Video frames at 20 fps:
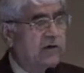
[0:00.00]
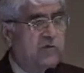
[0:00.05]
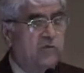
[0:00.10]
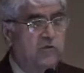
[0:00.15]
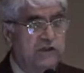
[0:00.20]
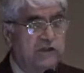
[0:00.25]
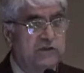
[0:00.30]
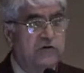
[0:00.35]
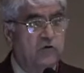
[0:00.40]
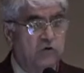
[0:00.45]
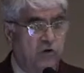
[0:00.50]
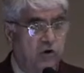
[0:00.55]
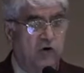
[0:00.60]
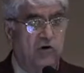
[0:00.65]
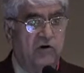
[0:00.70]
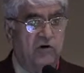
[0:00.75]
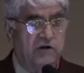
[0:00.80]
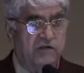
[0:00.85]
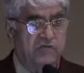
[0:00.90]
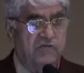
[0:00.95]
But the
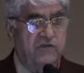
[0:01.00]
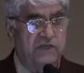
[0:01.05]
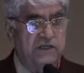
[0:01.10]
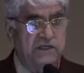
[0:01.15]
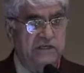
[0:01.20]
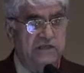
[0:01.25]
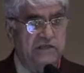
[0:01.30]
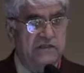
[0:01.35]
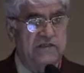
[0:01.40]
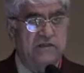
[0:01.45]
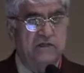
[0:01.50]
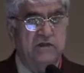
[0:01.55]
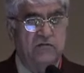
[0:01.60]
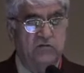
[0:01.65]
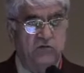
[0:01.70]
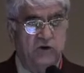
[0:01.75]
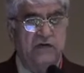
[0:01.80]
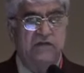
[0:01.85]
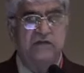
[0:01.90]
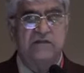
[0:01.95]
role of these,
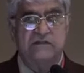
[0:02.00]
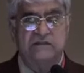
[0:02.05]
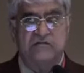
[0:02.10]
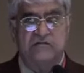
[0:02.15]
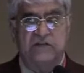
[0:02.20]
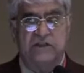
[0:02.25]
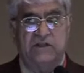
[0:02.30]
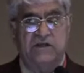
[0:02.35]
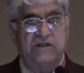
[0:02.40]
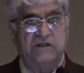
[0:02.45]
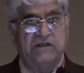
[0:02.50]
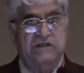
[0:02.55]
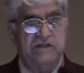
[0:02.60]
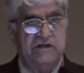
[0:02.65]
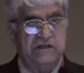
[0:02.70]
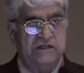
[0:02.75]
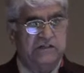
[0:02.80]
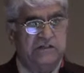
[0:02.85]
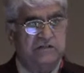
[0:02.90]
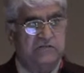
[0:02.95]
whether it is a
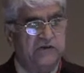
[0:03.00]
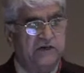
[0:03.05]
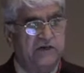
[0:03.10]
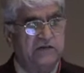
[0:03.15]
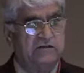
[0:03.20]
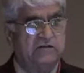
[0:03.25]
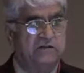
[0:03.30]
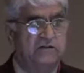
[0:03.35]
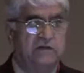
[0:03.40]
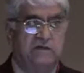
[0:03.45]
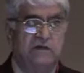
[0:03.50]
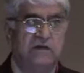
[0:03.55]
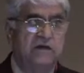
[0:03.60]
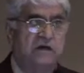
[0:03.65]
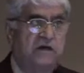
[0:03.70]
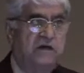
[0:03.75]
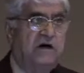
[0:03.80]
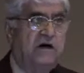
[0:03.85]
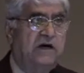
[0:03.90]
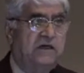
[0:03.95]
risk factor
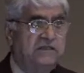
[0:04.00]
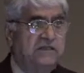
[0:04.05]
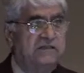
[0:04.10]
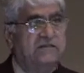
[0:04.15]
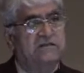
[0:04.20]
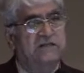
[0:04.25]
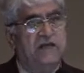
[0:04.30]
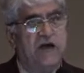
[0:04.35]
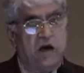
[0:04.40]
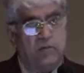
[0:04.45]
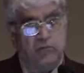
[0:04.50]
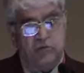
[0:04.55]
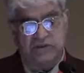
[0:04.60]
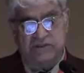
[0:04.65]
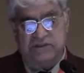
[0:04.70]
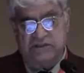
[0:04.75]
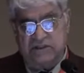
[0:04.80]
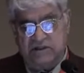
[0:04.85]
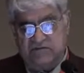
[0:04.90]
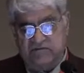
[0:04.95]
or just the
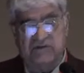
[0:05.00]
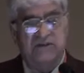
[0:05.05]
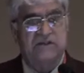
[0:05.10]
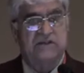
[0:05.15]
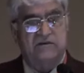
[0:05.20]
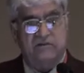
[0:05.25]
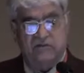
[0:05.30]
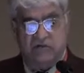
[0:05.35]
opposite of it,